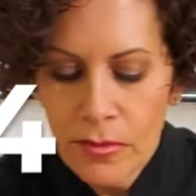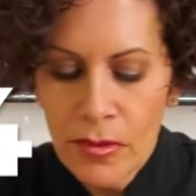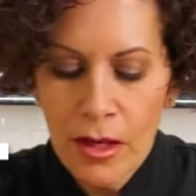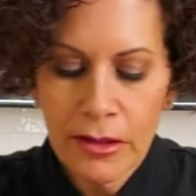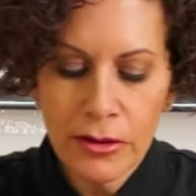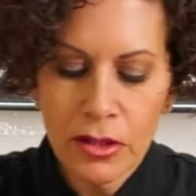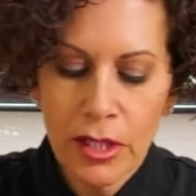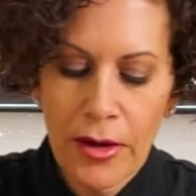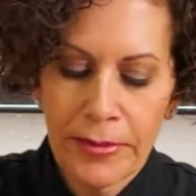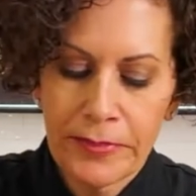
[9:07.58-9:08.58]
Let's
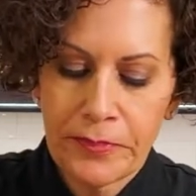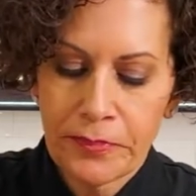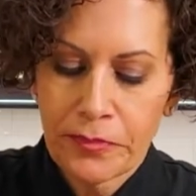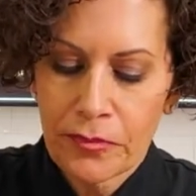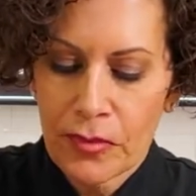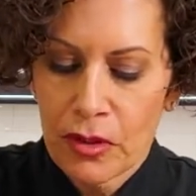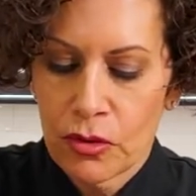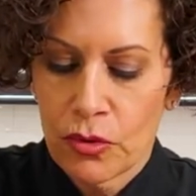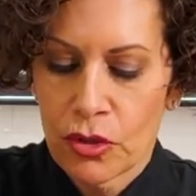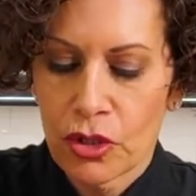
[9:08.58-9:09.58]

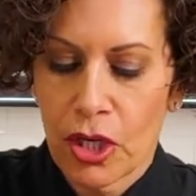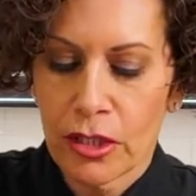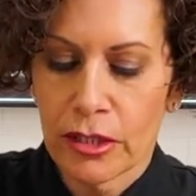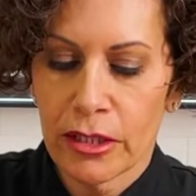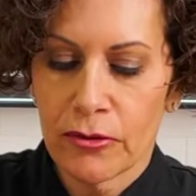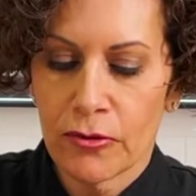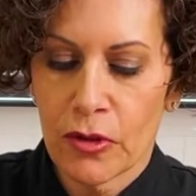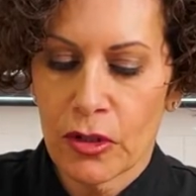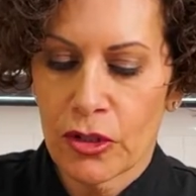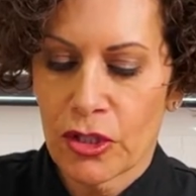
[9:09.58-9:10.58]
do the chocolate in
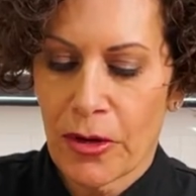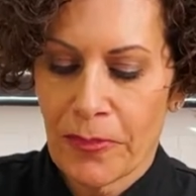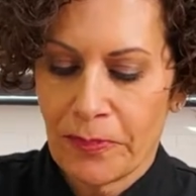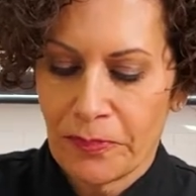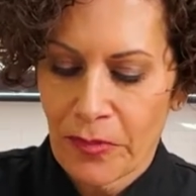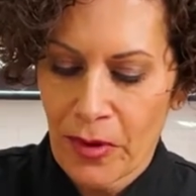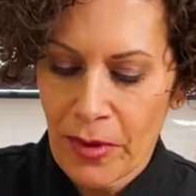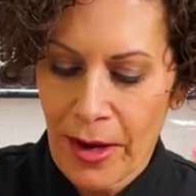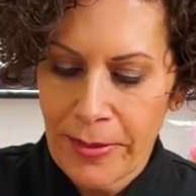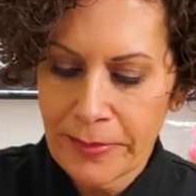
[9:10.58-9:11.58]
first.
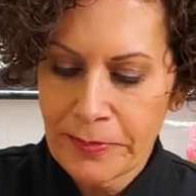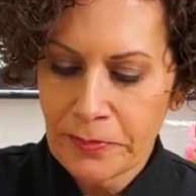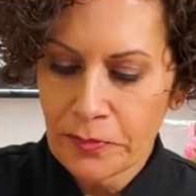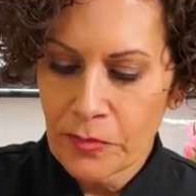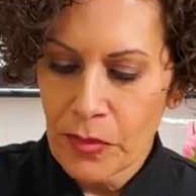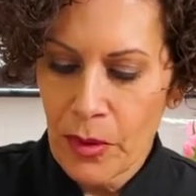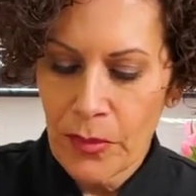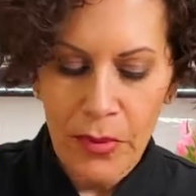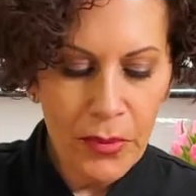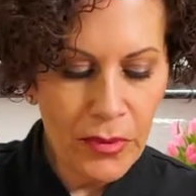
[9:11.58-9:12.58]
Okay, I'll
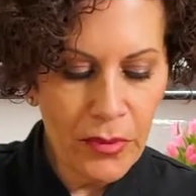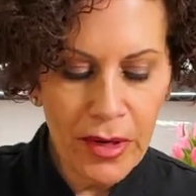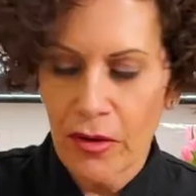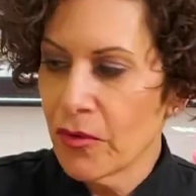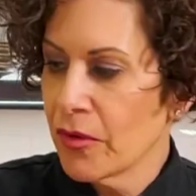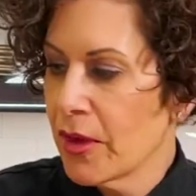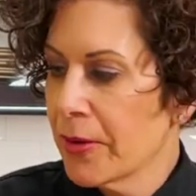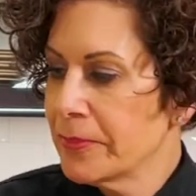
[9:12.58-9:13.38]
put one right over there.